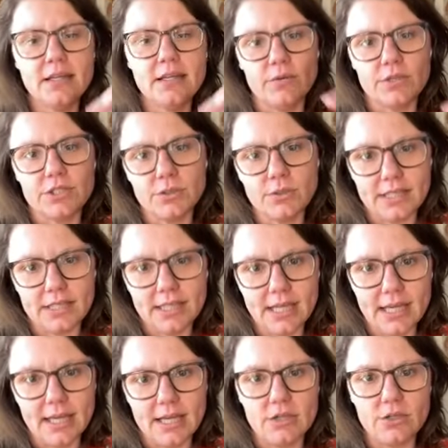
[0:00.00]
Once you hit
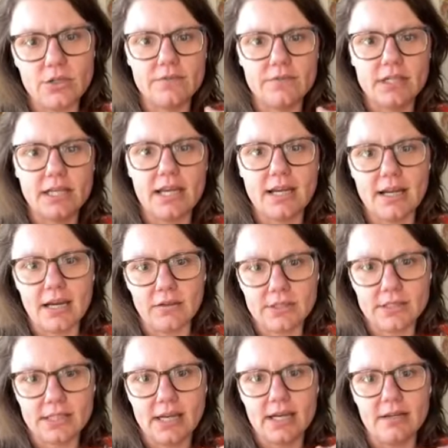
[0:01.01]
yeah. 10, you have to get
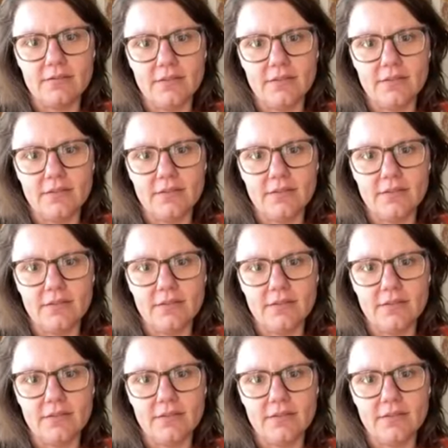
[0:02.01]
outside